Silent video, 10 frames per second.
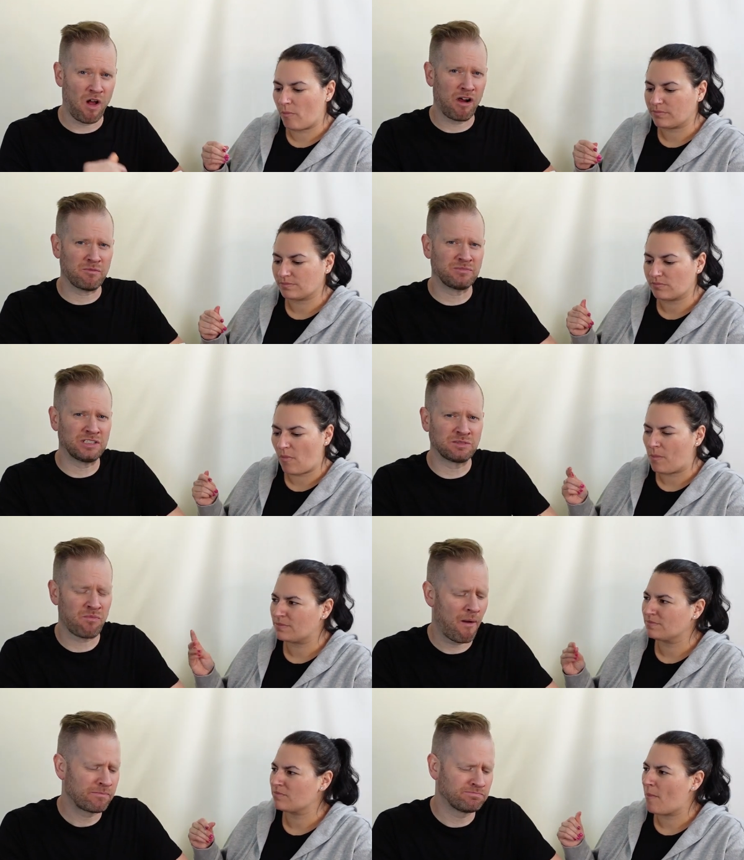Speaker 1: I don't know.
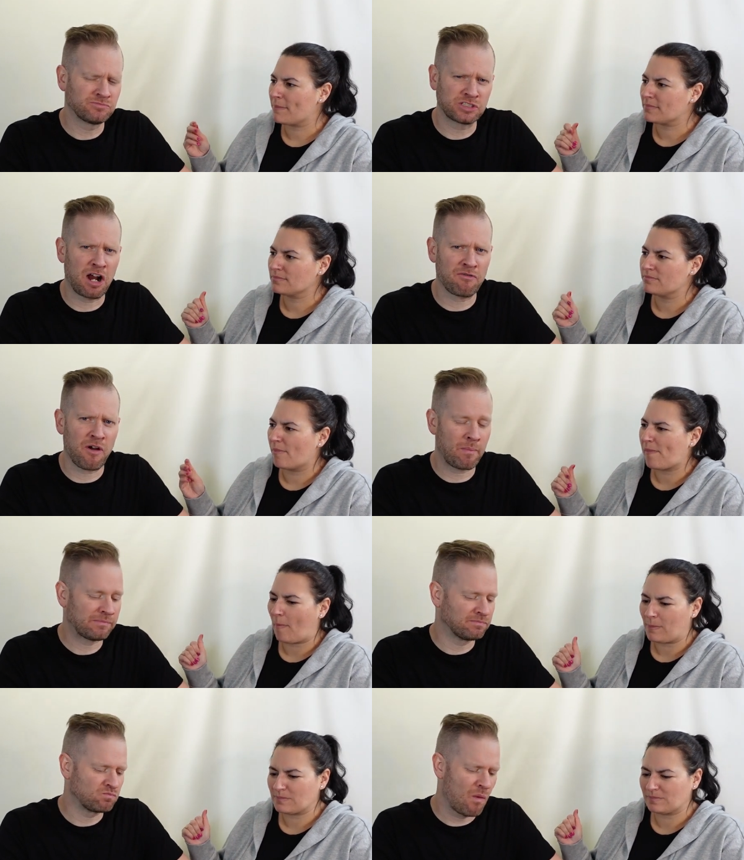Styrofoam.
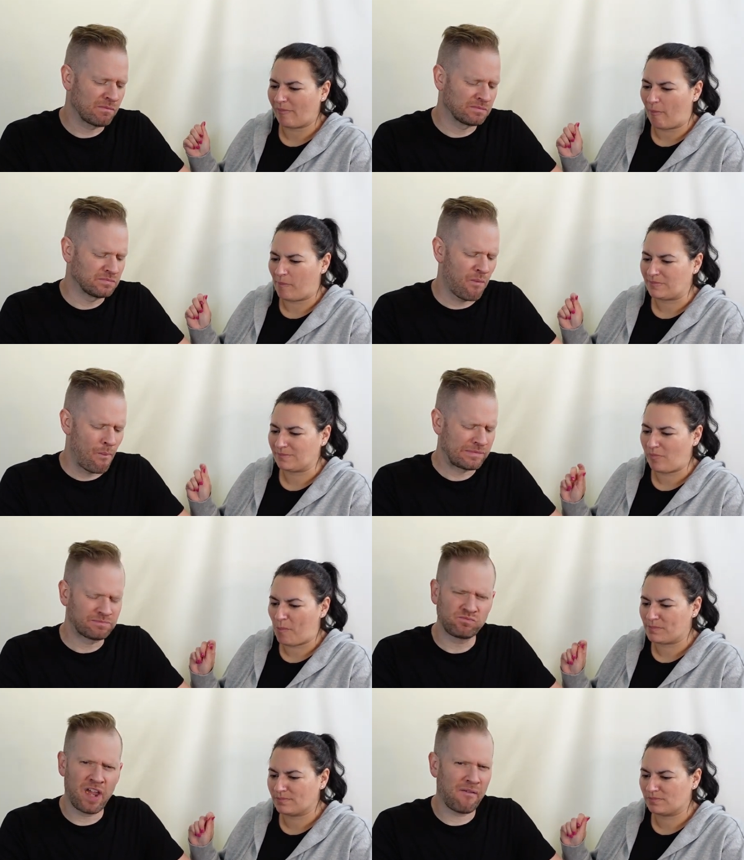
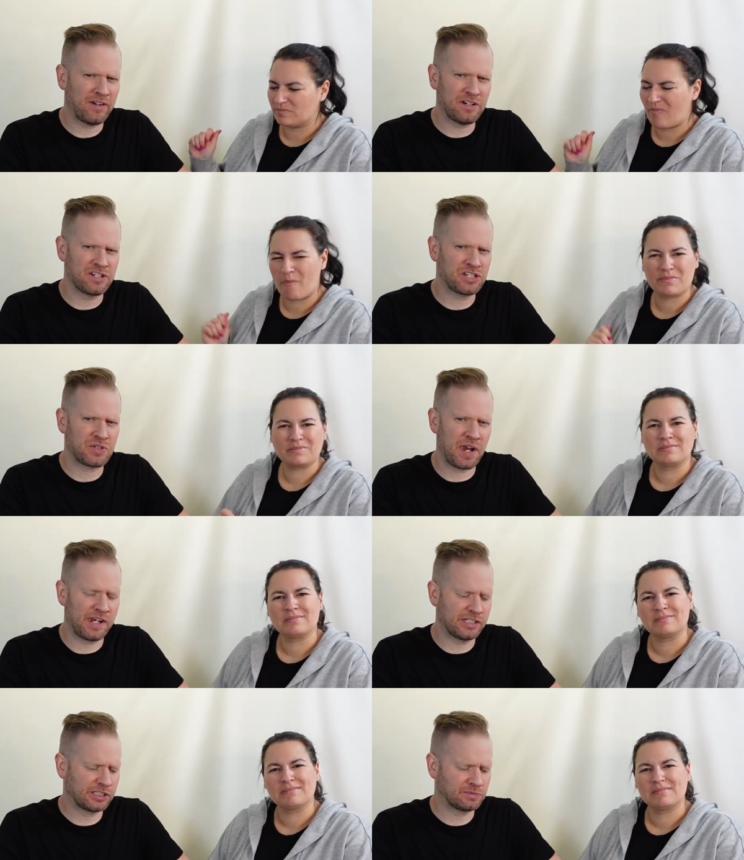Yeah, very
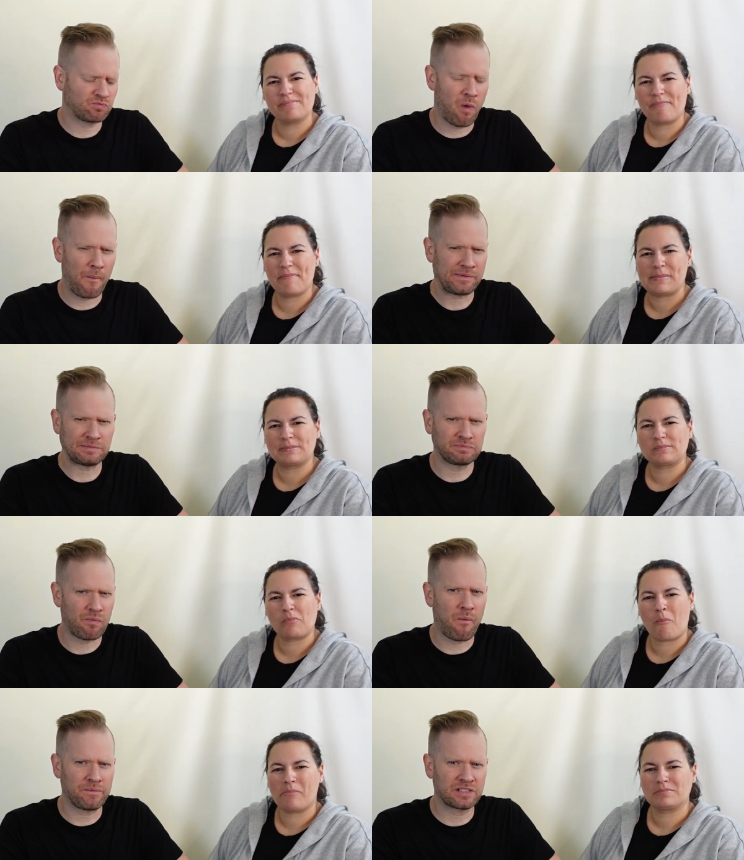strange.
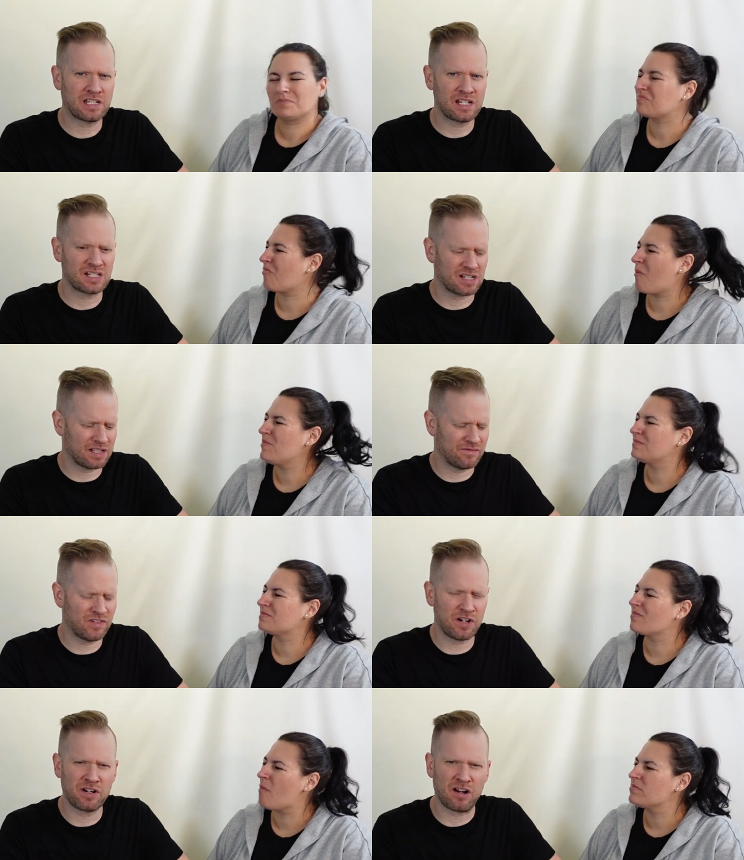Tastes
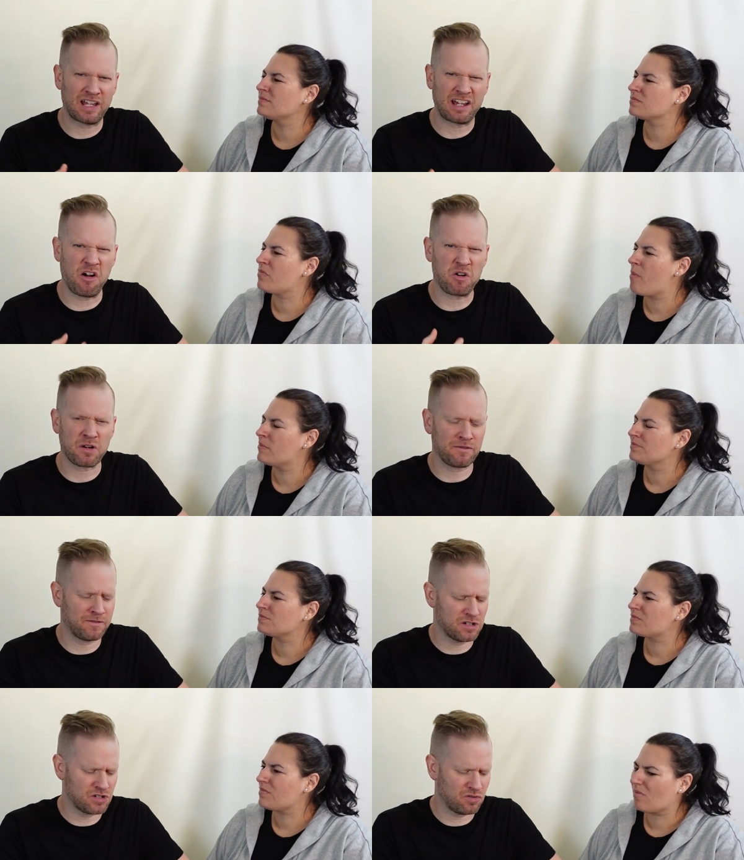very uh, like
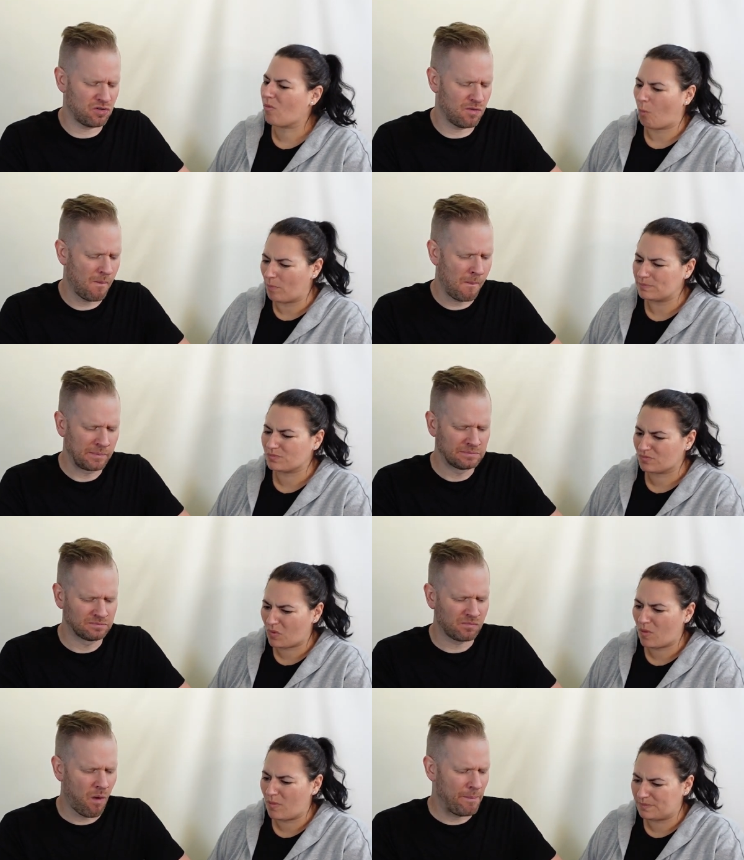artificial.
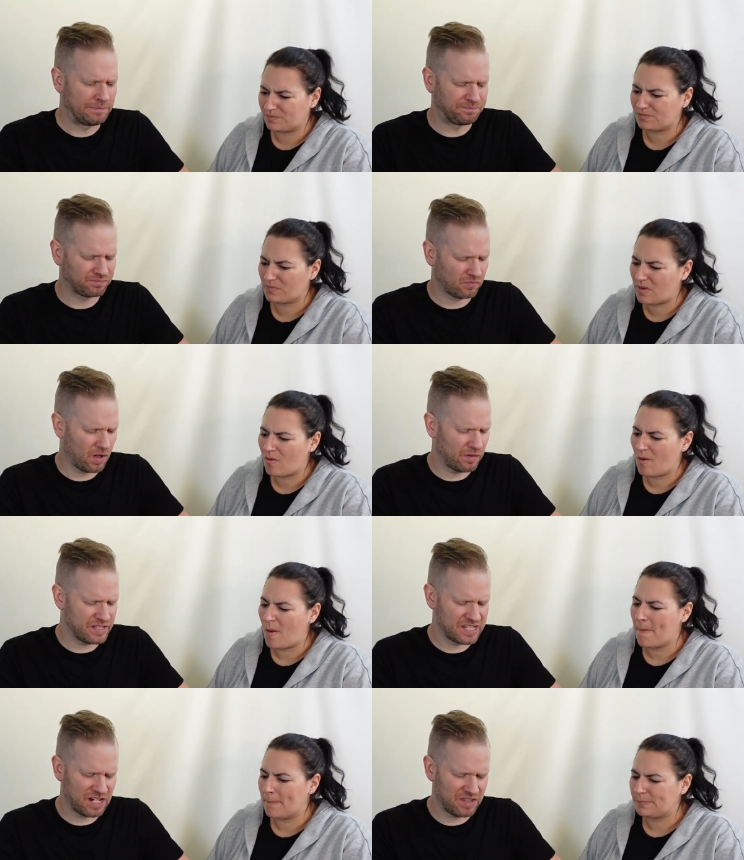
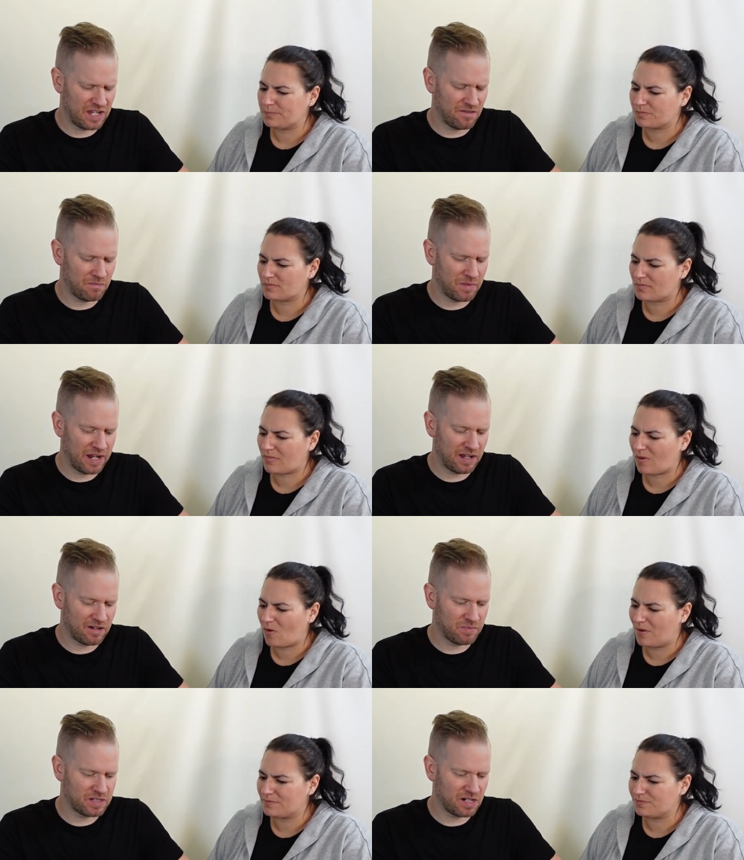Let's see, are they even made out
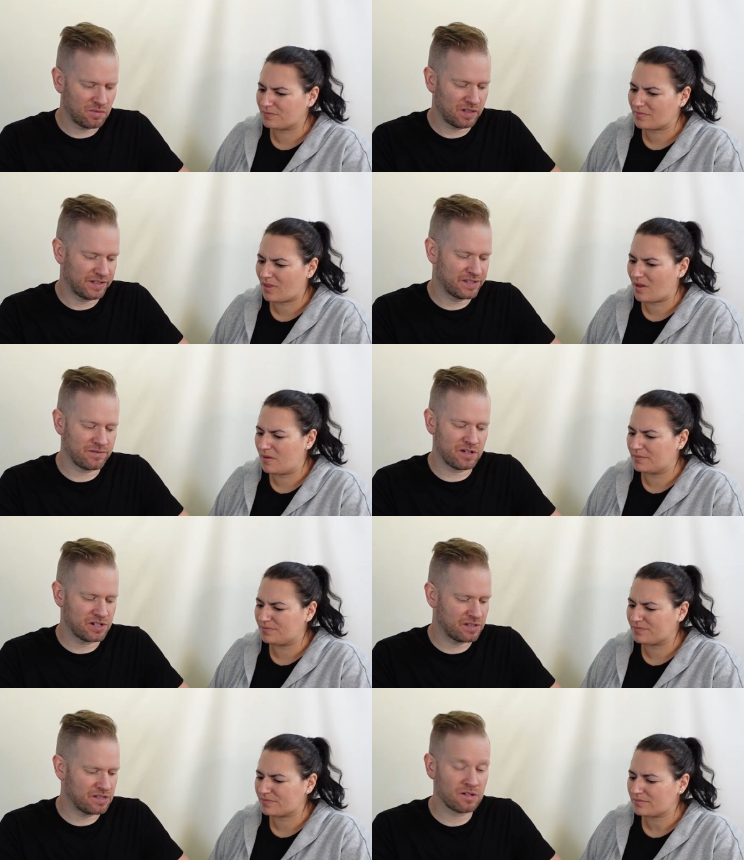of potato? Well, it's in
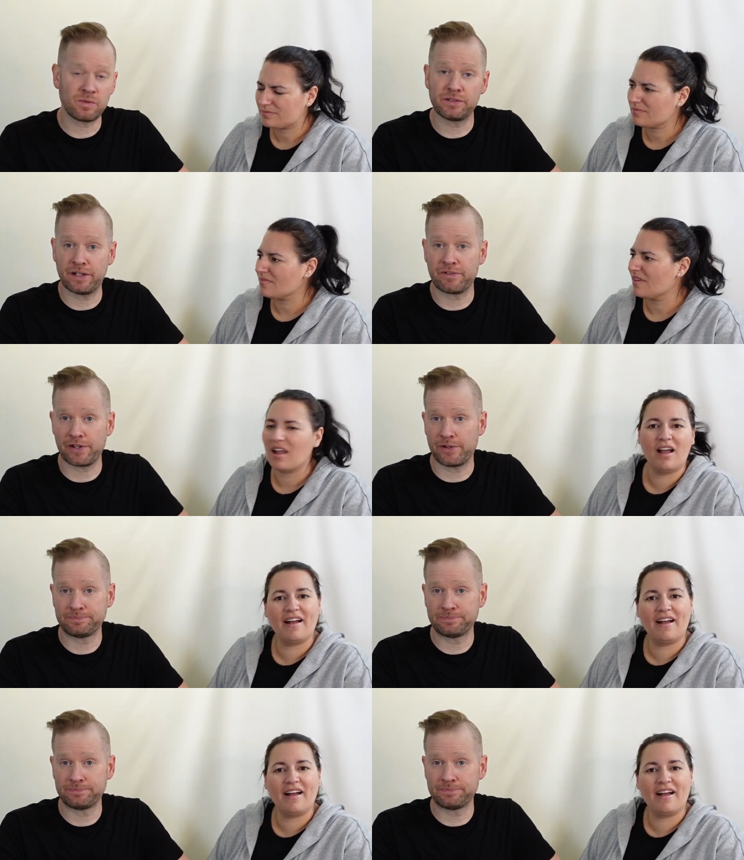Russian, so we'll never know.